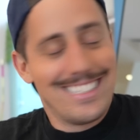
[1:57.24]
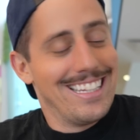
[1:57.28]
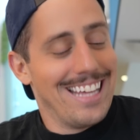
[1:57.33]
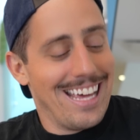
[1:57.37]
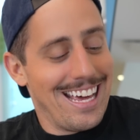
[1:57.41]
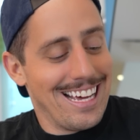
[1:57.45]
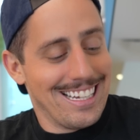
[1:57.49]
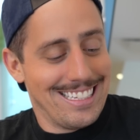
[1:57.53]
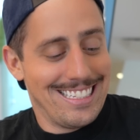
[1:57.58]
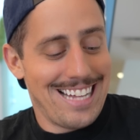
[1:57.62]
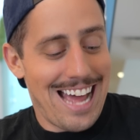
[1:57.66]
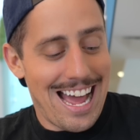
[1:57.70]
the
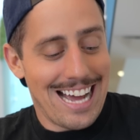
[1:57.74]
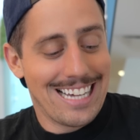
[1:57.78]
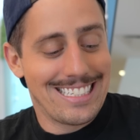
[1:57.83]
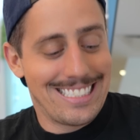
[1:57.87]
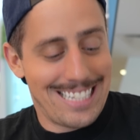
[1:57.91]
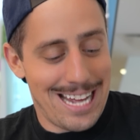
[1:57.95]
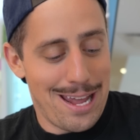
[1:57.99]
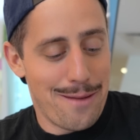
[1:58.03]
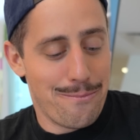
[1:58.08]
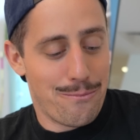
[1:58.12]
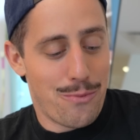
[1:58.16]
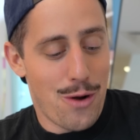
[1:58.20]
exact
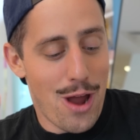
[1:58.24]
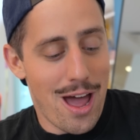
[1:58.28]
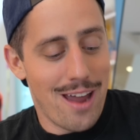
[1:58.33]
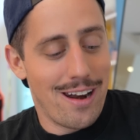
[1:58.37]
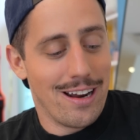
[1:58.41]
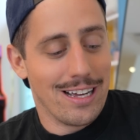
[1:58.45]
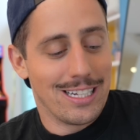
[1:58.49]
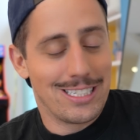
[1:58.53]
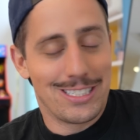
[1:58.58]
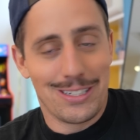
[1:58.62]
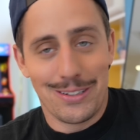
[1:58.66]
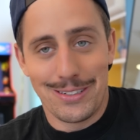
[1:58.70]
same
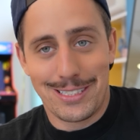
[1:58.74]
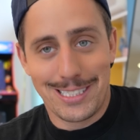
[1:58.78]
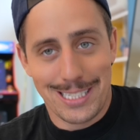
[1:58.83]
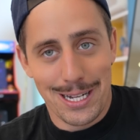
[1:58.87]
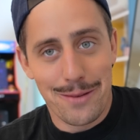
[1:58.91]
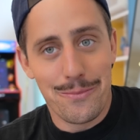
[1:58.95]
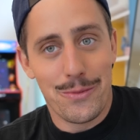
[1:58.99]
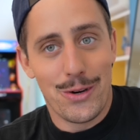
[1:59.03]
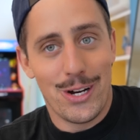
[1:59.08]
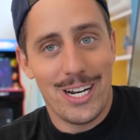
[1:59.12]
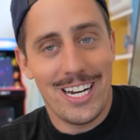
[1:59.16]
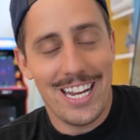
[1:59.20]
product. So
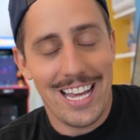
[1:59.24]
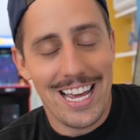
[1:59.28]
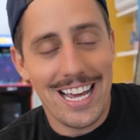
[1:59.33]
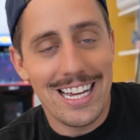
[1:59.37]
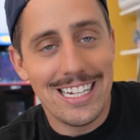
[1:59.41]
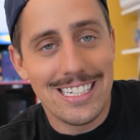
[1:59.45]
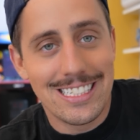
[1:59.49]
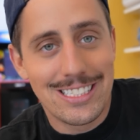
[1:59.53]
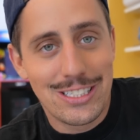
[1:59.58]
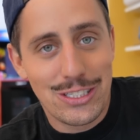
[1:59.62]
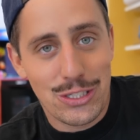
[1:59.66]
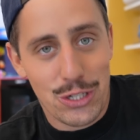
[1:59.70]
someone
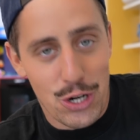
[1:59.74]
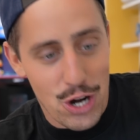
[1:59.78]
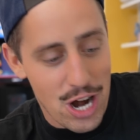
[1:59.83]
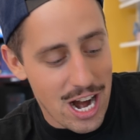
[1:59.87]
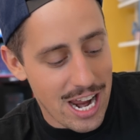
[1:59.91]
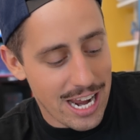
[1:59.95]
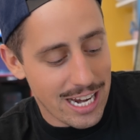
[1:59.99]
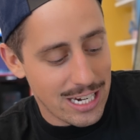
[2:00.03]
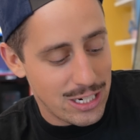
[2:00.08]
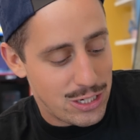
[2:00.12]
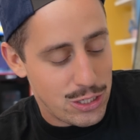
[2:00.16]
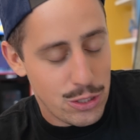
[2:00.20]
is
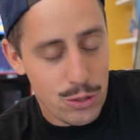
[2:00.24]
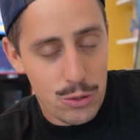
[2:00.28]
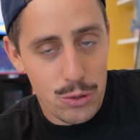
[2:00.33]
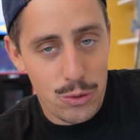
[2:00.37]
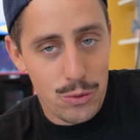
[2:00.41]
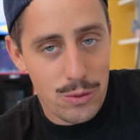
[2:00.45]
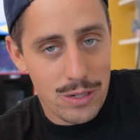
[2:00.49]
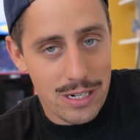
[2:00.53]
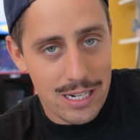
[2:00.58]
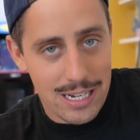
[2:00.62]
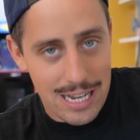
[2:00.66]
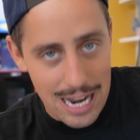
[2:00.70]
trying
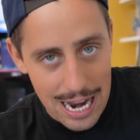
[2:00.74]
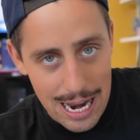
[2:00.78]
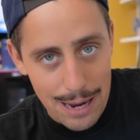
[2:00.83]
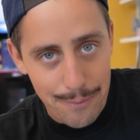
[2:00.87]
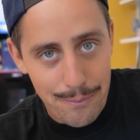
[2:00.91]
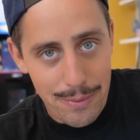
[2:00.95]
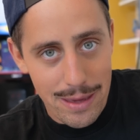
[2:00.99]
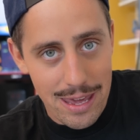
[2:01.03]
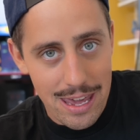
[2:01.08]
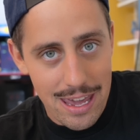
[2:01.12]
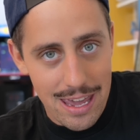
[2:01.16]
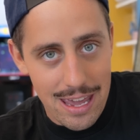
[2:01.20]
to
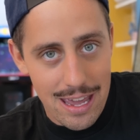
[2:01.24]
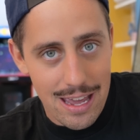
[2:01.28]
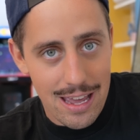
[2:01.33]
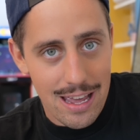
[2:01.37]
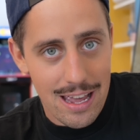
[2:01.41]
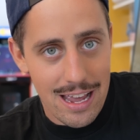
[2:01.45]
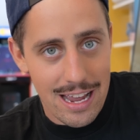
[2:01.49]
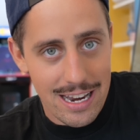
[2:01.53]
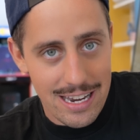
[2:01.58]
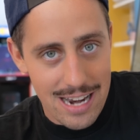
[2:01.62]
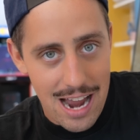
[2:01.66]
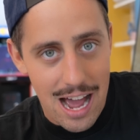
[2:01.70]
copy
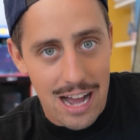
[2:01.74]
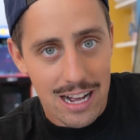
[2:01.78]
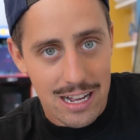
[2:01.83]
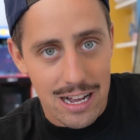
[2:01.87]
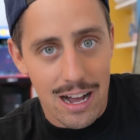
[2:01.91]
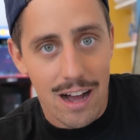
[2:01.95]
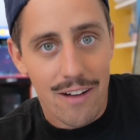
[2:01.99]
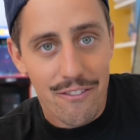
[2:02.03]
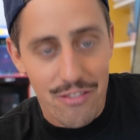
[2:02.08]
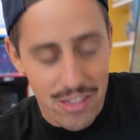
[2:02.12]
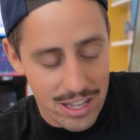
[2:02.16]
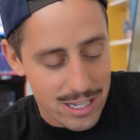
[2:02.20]
and knock
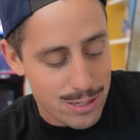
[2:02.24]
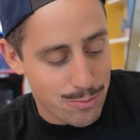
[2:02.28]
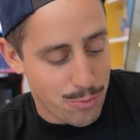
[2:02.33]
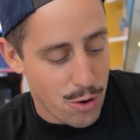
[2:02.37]
off this